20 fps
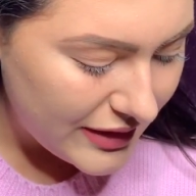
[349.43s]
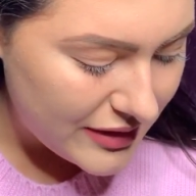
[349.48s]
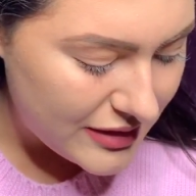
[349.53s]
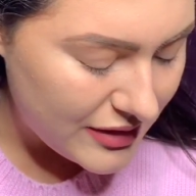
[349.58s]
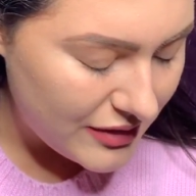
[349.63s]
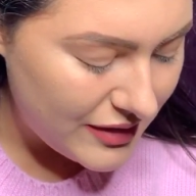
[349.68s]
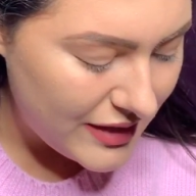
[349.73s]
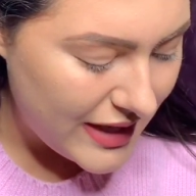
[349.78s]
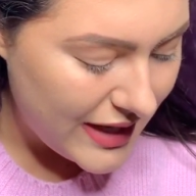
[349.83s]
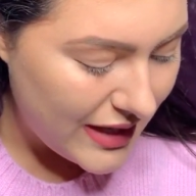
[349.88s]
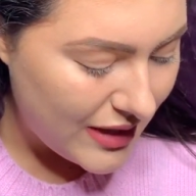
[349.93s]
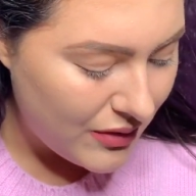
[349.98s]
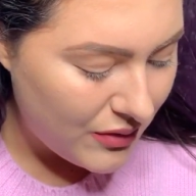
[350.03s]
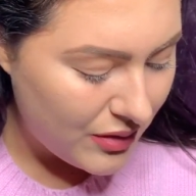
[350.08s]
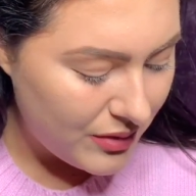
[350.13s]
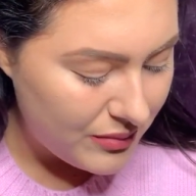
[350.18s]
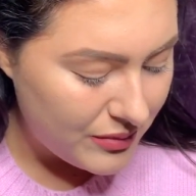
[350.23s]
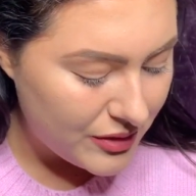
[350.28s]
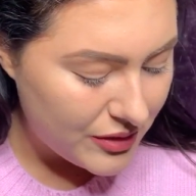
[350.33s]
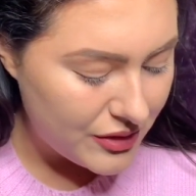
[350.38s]
so now
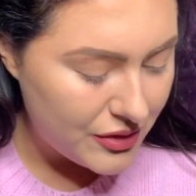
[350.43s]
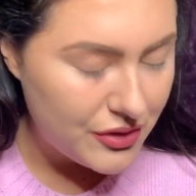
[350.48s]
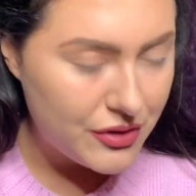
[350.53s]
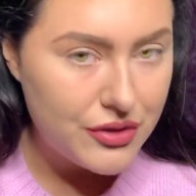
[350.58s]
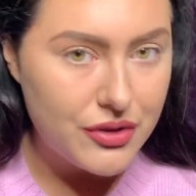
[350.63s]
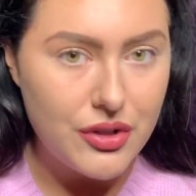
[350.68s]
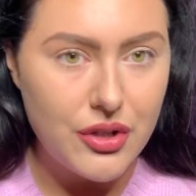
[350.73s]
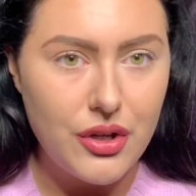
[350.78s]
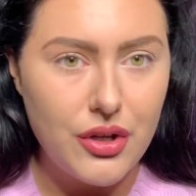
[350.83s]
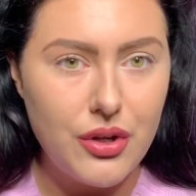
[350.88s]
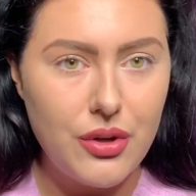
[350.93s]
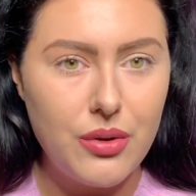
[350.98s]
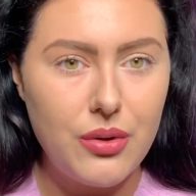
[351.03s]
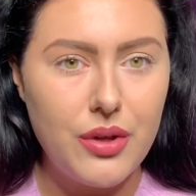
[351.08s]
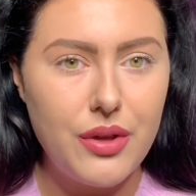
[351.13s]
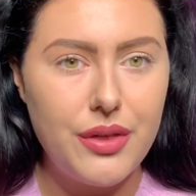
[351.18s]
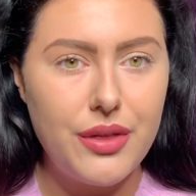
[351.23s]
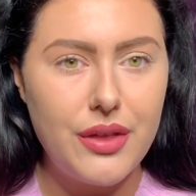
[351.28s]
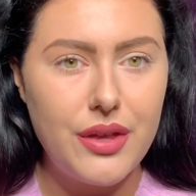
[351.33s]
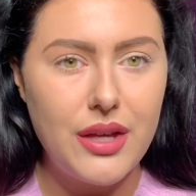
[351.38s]
I'm gonna
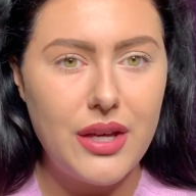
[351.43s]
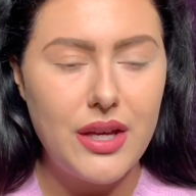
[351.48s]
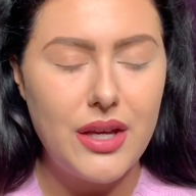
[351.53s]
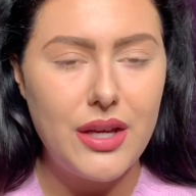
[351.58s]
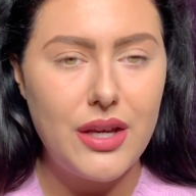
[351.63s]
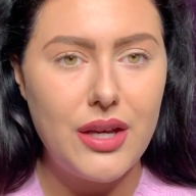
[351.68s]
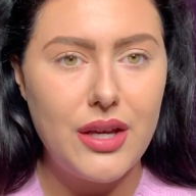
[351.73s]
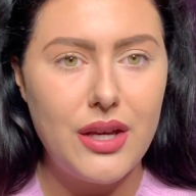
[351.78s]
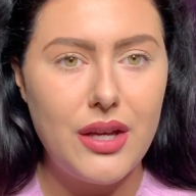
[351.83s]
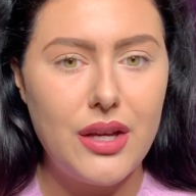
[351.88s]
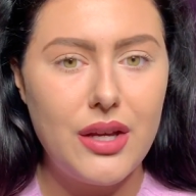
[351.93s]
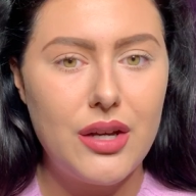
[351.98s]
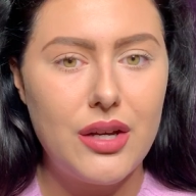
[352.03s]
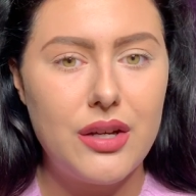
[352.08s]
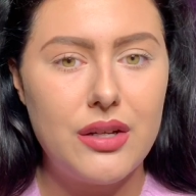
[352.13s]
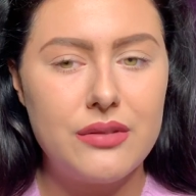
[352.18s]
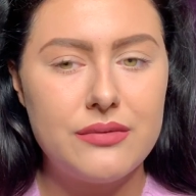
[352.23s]
do the